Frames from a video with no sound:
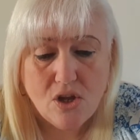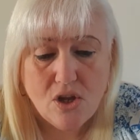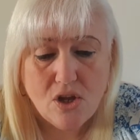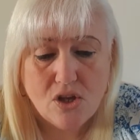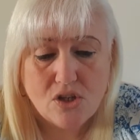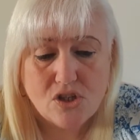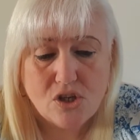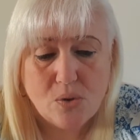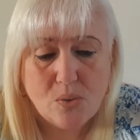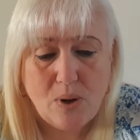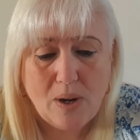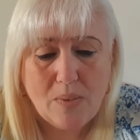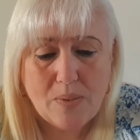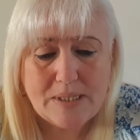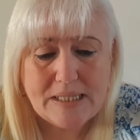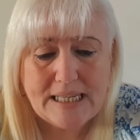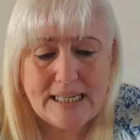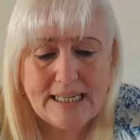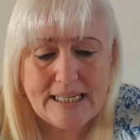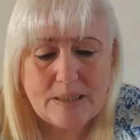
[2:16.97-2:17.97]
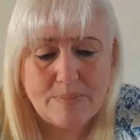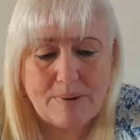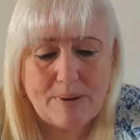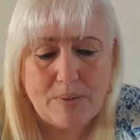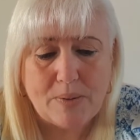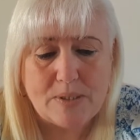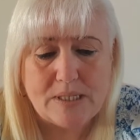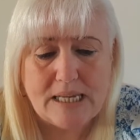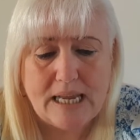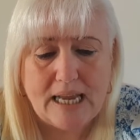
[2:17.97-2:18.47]
So I was thinking
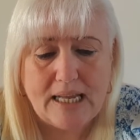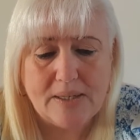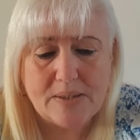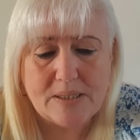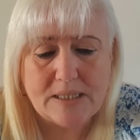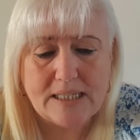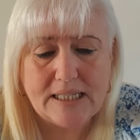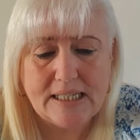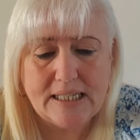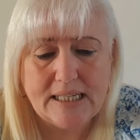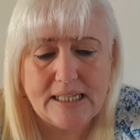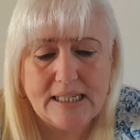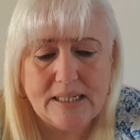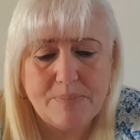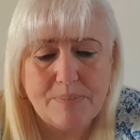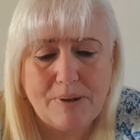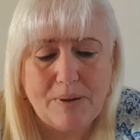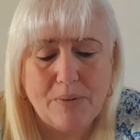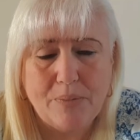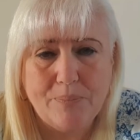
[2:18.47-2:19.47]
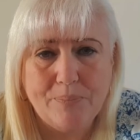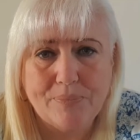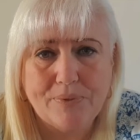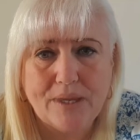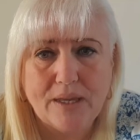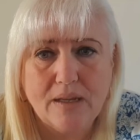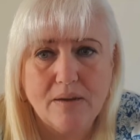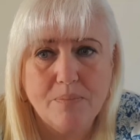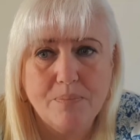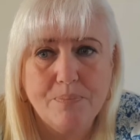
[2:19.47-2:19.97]
about it, and I was thinking about
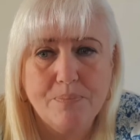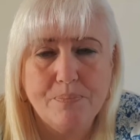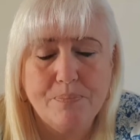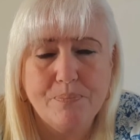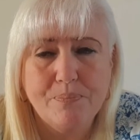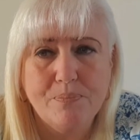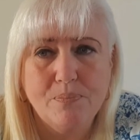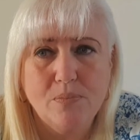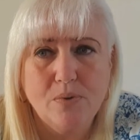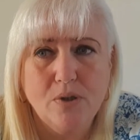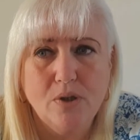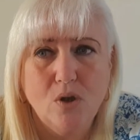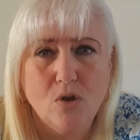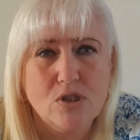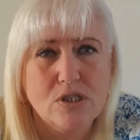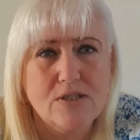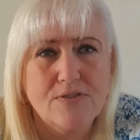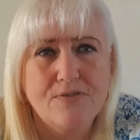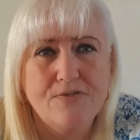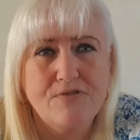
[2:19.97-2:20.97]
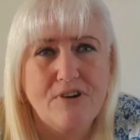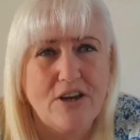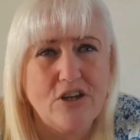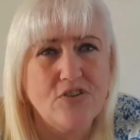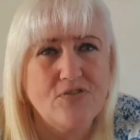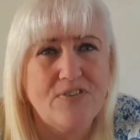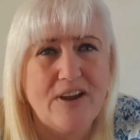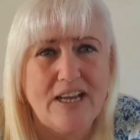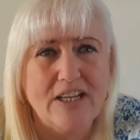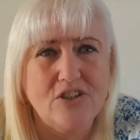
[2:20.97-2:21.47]
lots of fresh
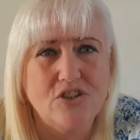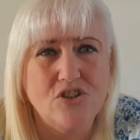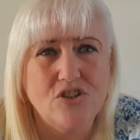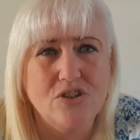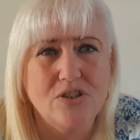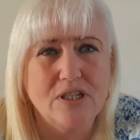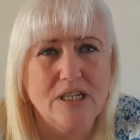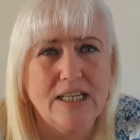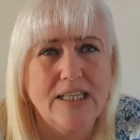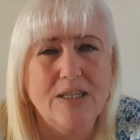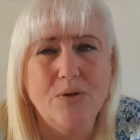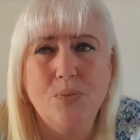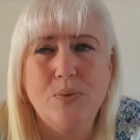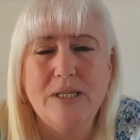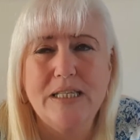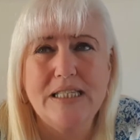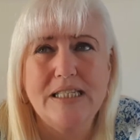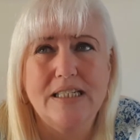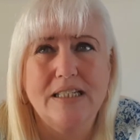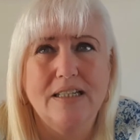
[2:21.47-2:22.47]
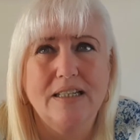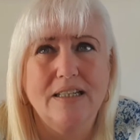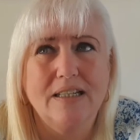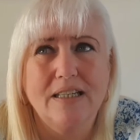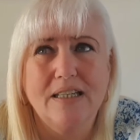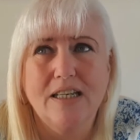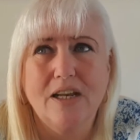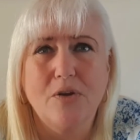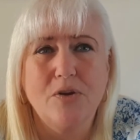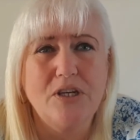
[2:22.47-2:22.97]
veg. In the winter,
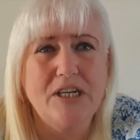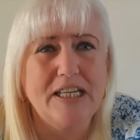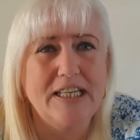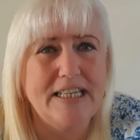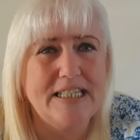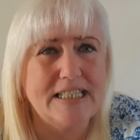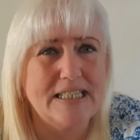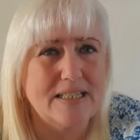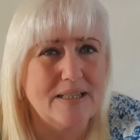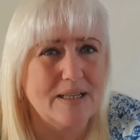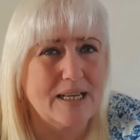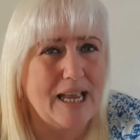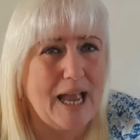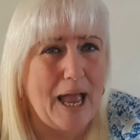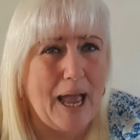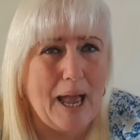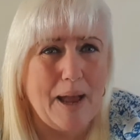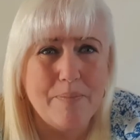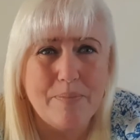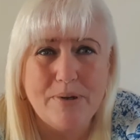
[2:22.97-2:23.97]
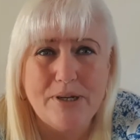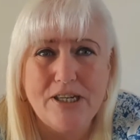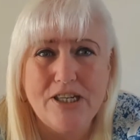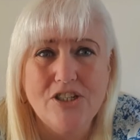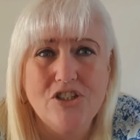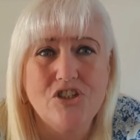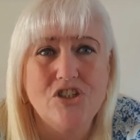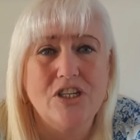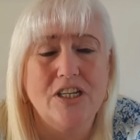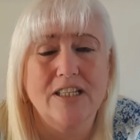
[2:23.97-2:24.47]
you know, you can eat
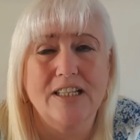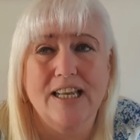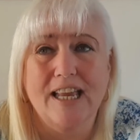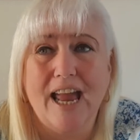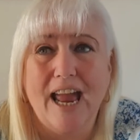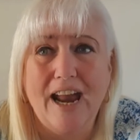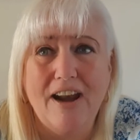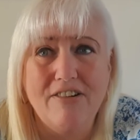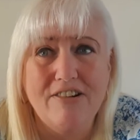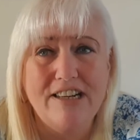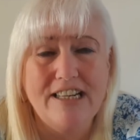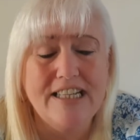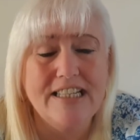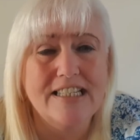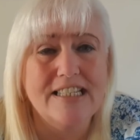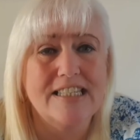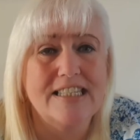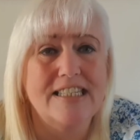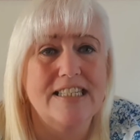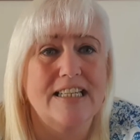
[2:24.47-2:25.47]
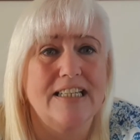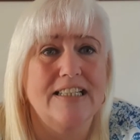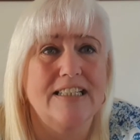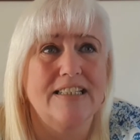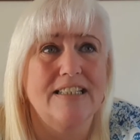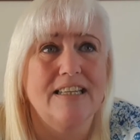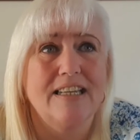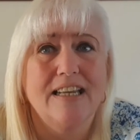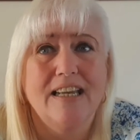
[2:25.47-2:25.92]
cabbage and carrots and